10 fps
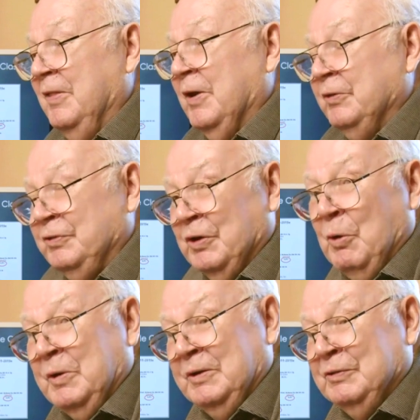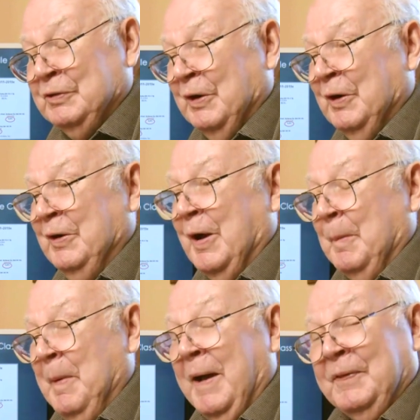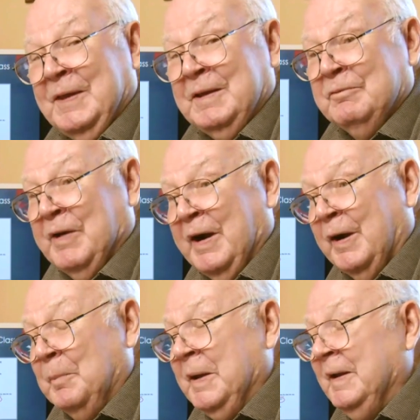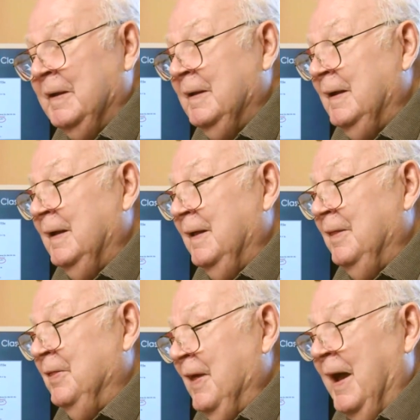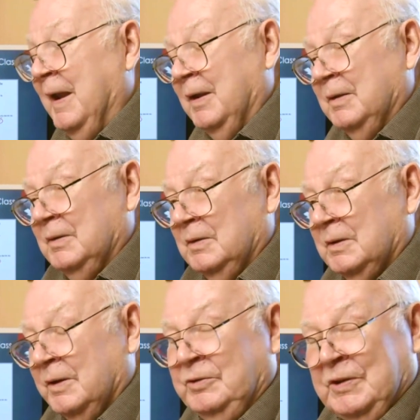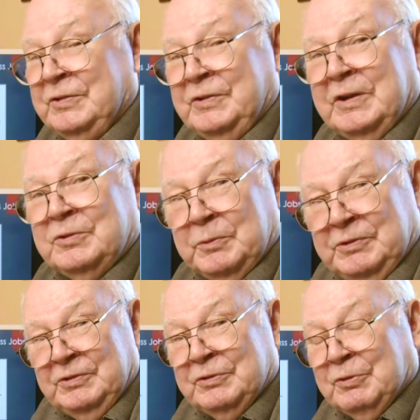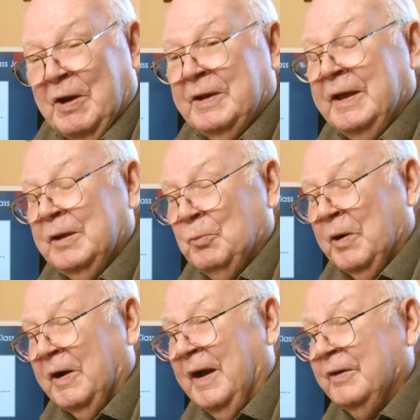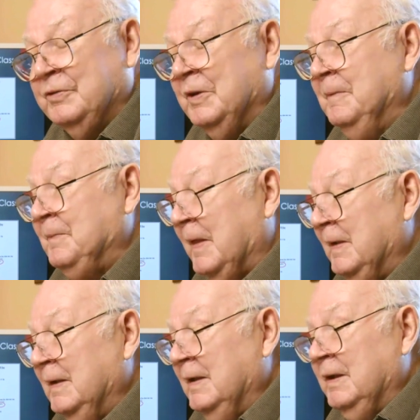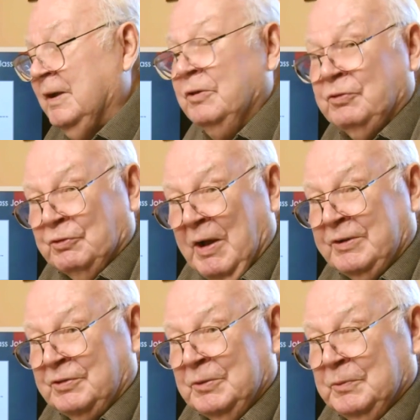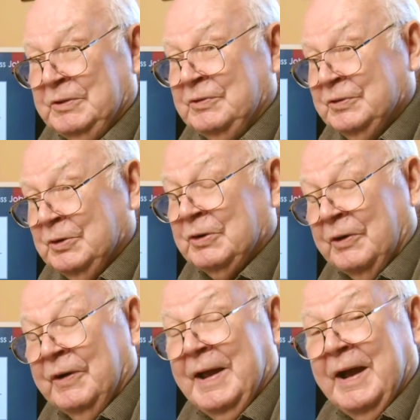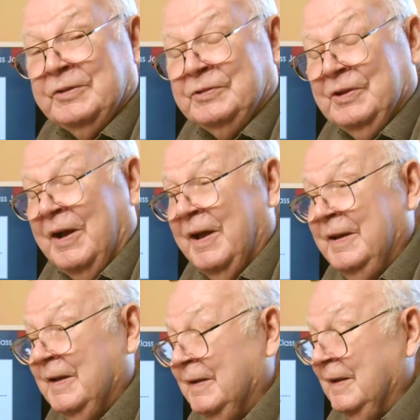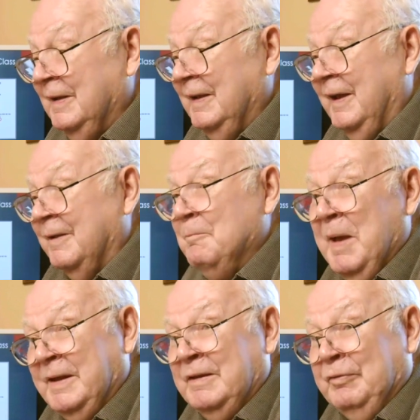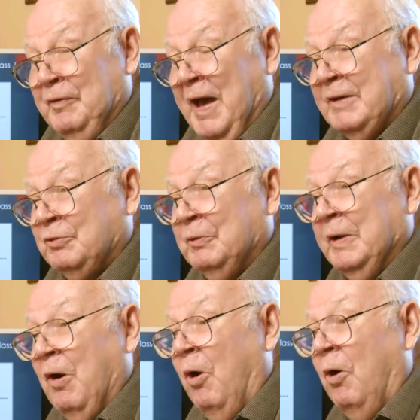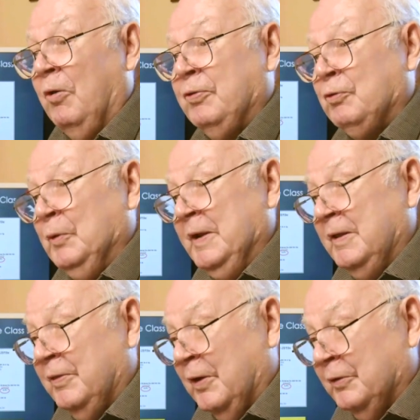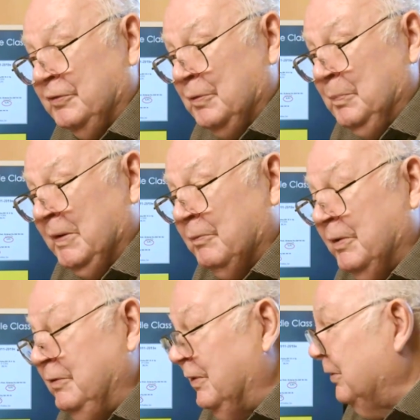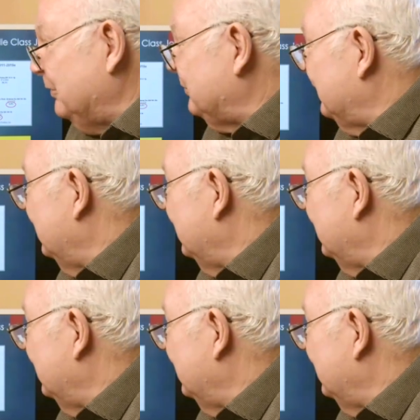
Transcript: they're so concerned about the environment that logistics, is trucking and warehousing, construction, which is occurring outside, and manufacturing, all three of those have been reduced.